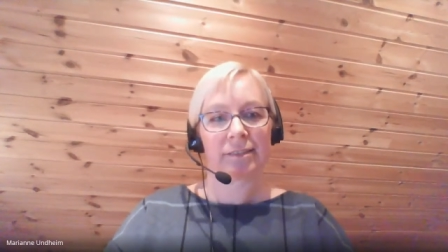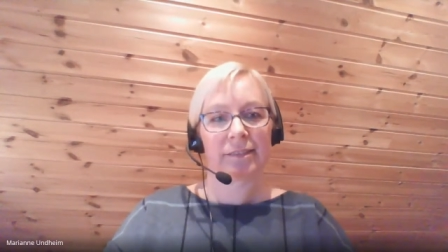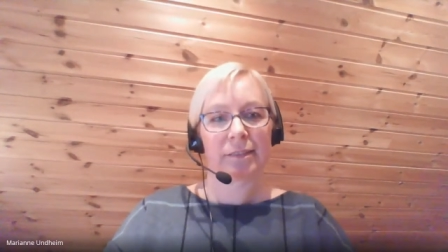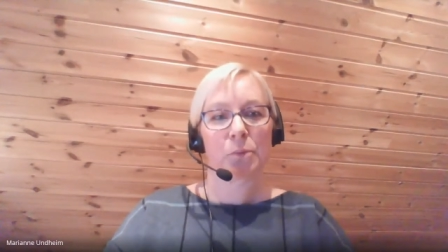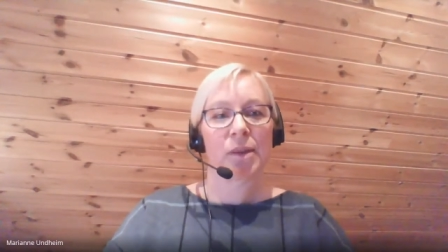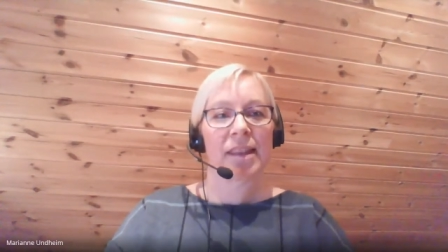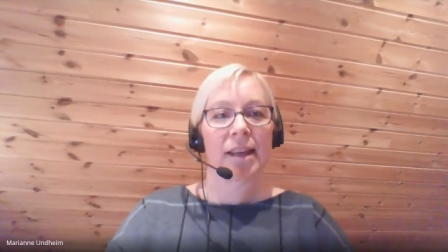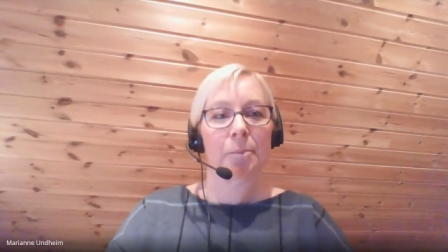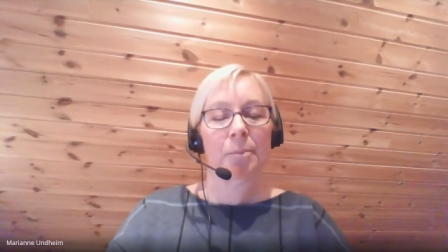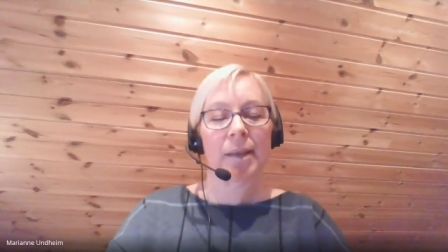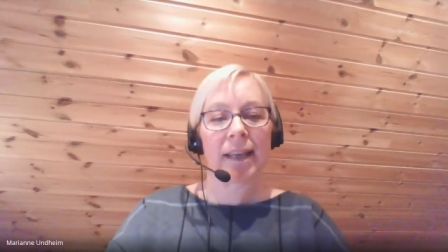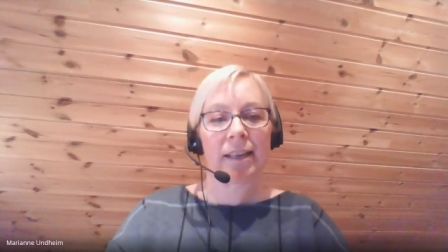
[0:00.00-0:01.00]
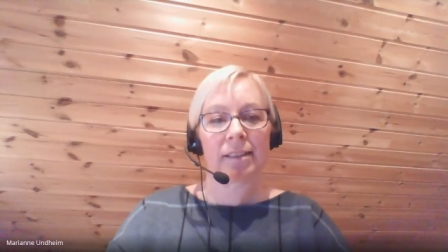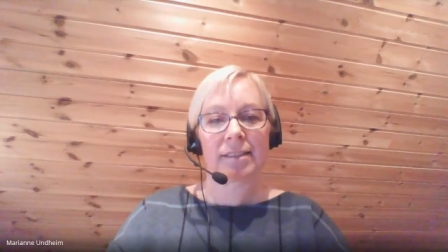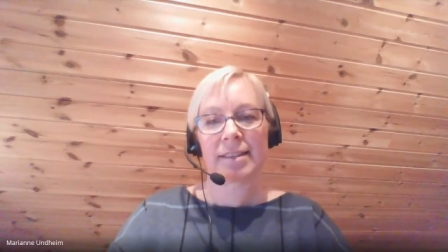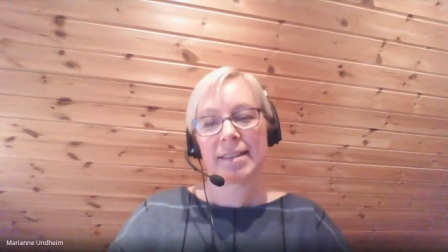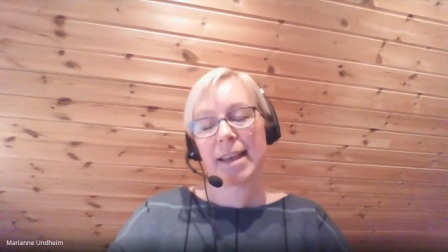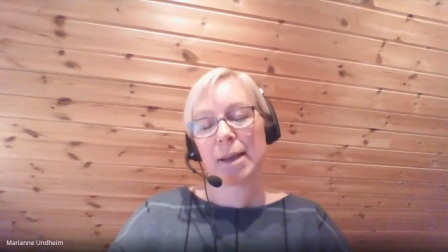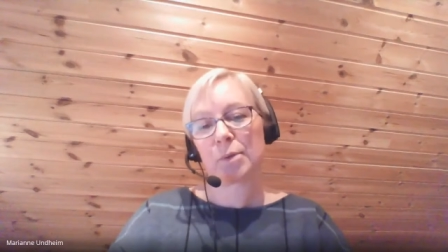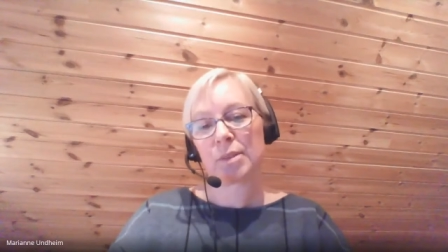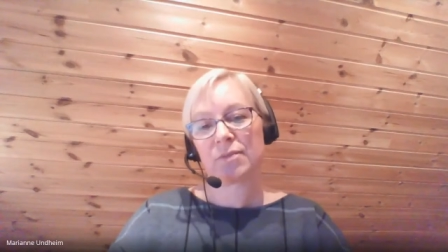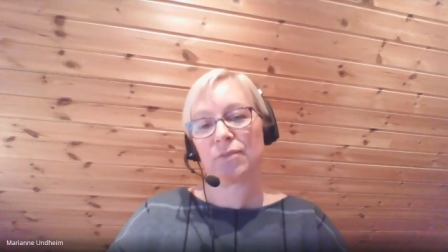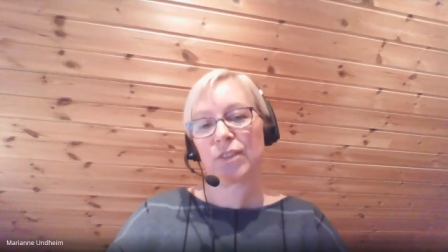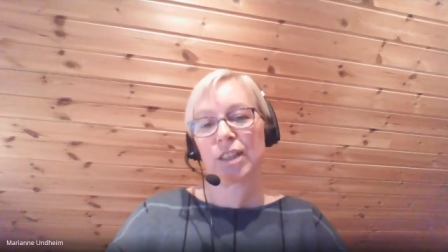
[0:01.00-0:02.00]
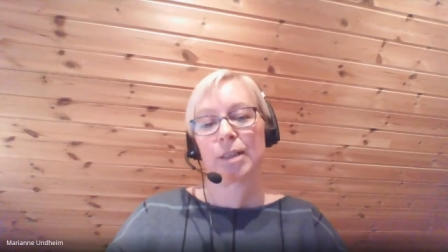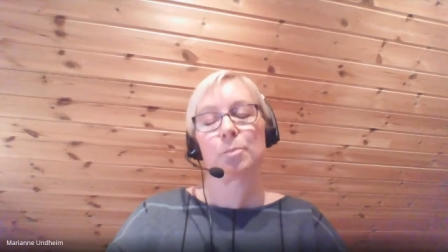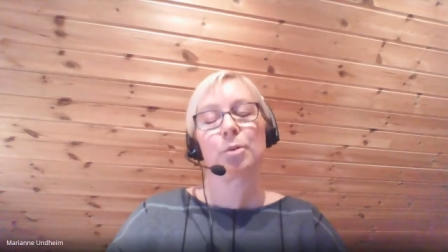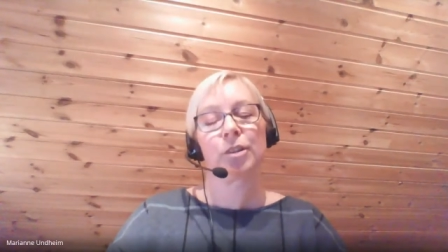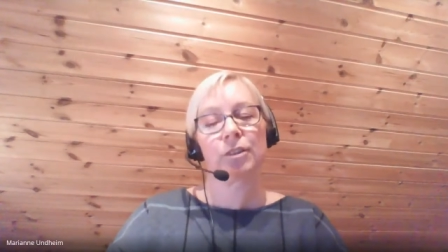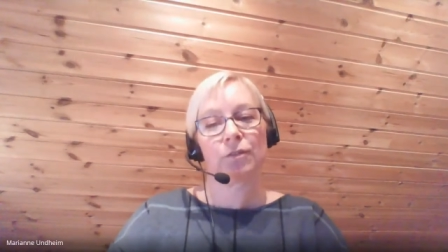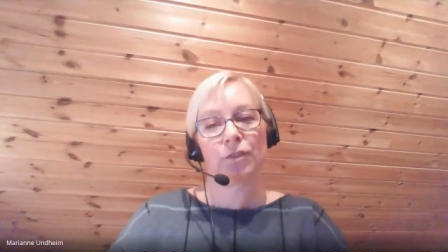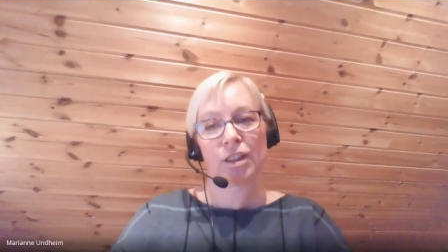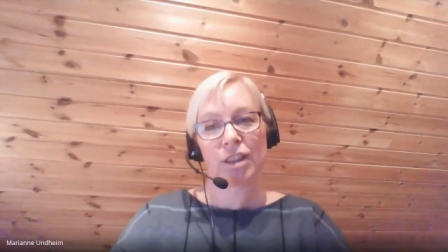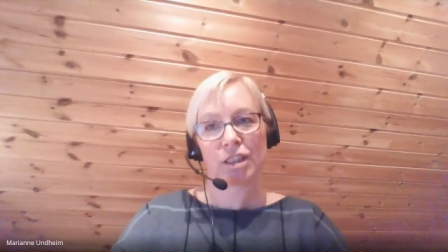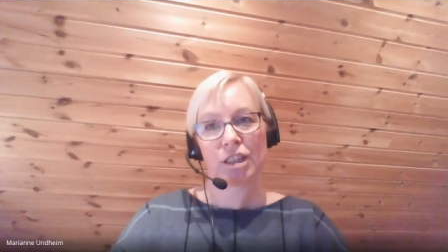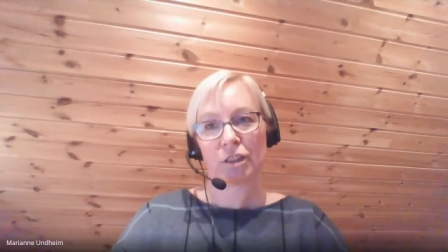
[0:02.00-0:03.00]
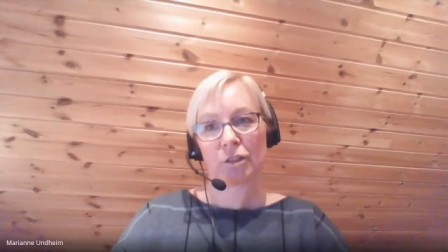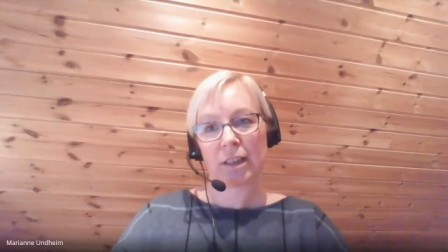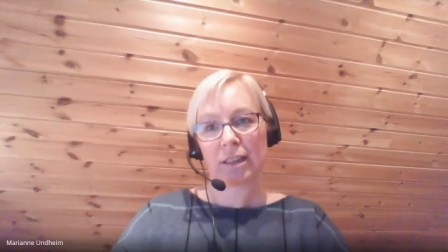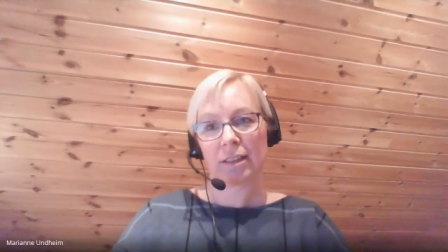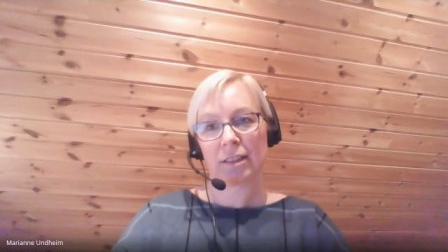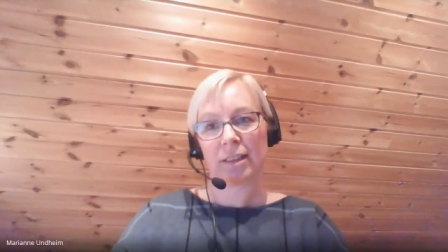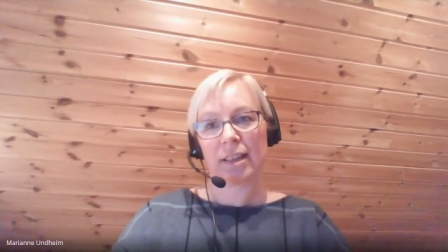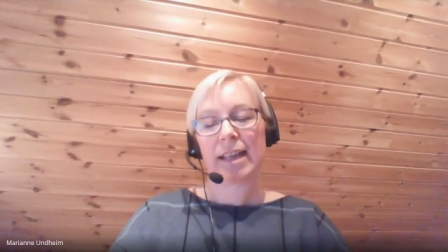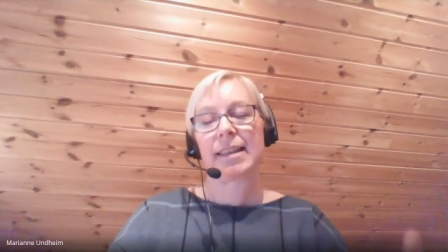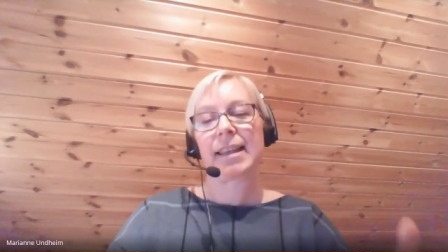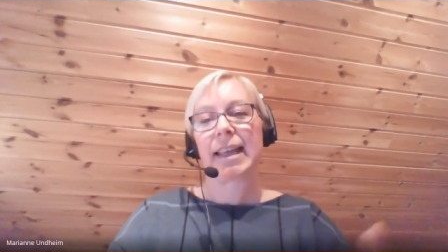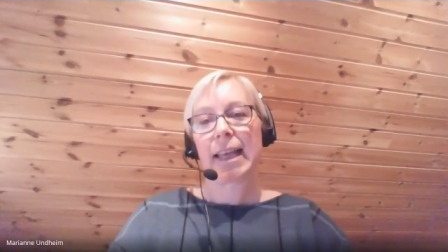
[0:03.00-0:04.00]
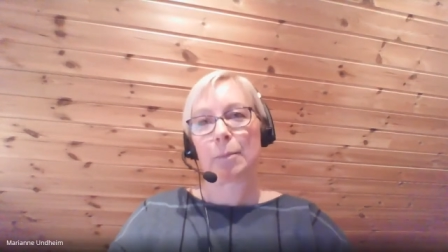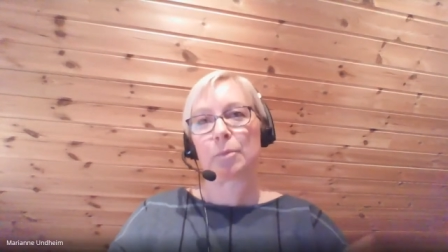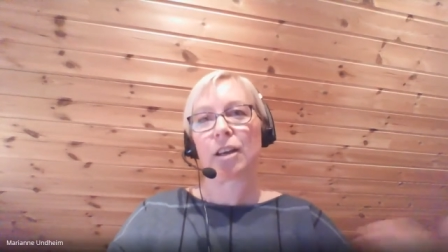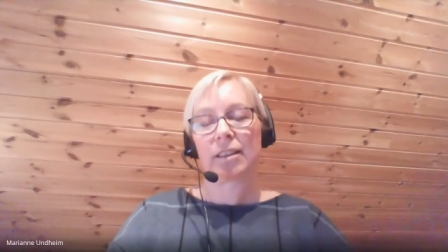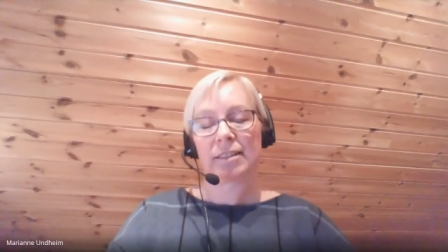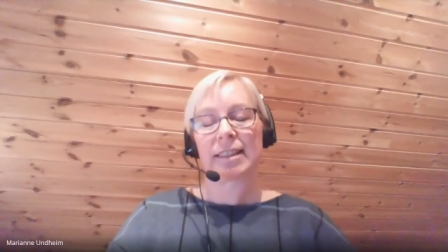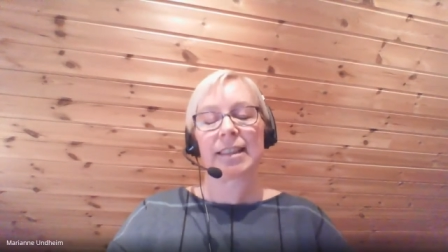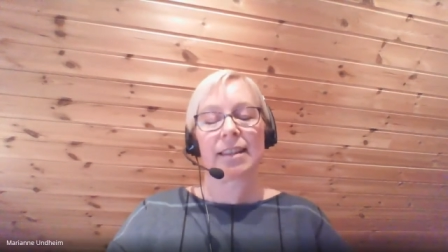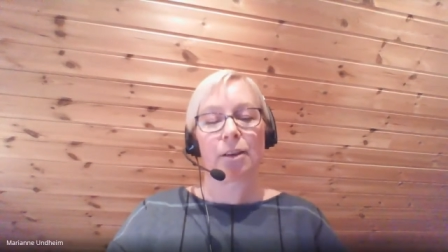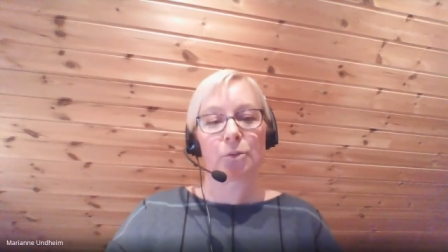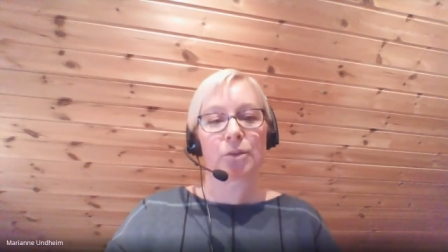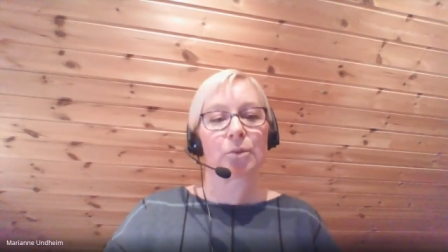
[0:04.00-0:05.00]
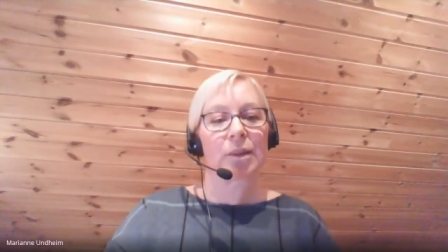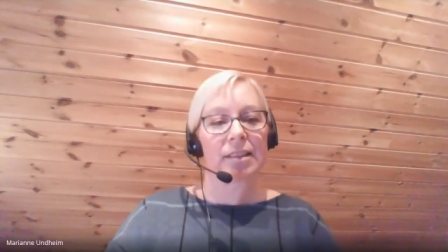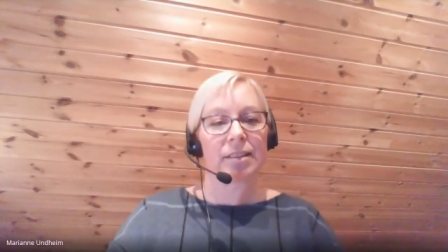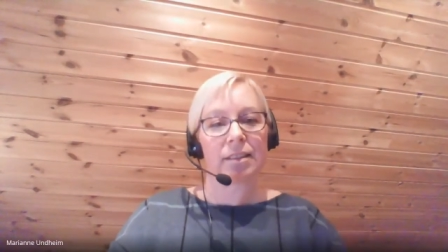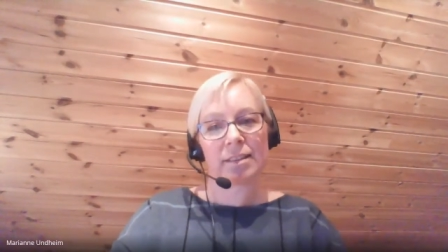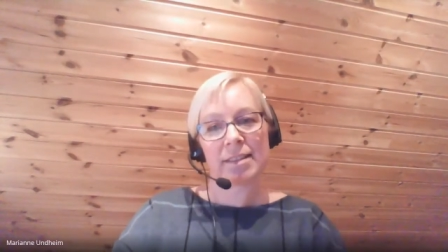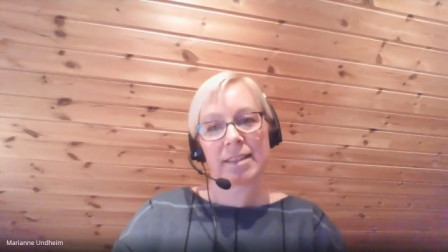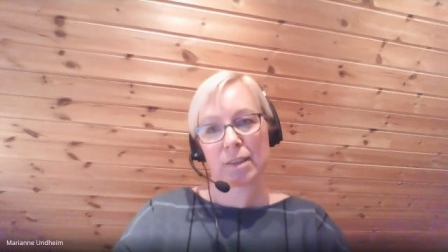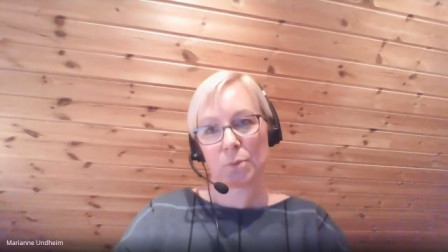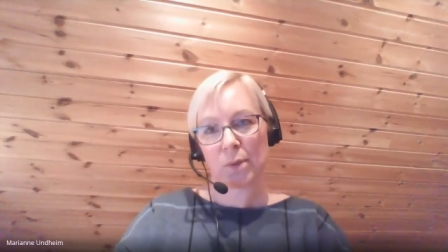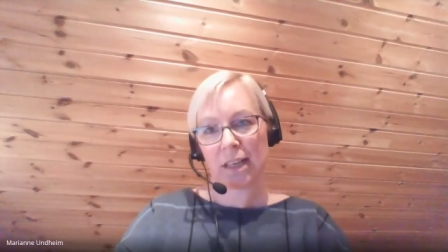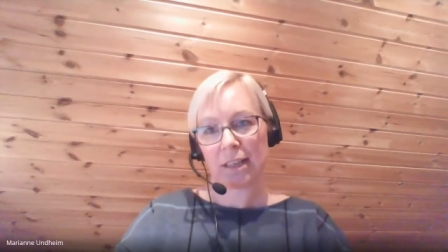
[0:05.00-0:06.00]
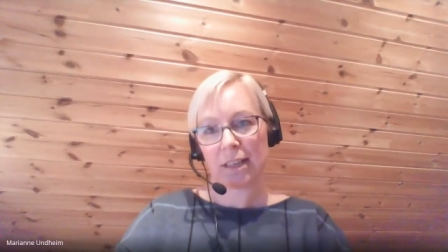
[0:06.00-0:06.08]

with our peers, that was very important for the children. And they kept asking those questions as well.